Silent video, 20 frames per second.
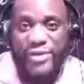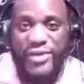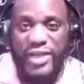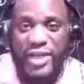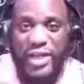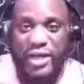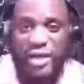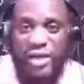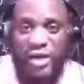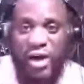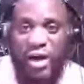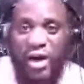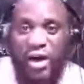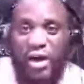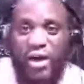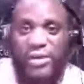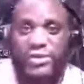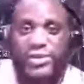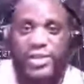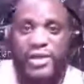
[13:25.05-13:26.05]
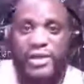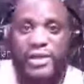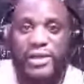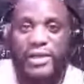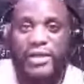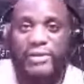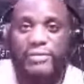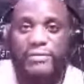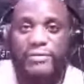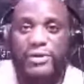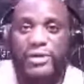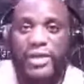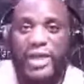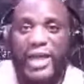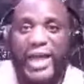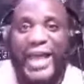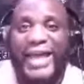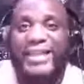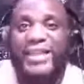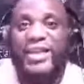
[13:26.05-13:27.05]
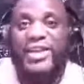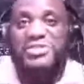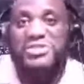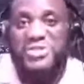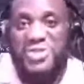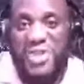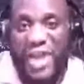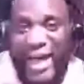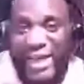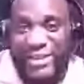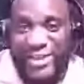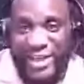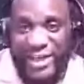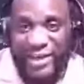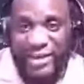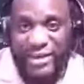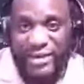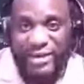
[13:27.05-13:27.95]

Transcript: they get called, and there's nothing.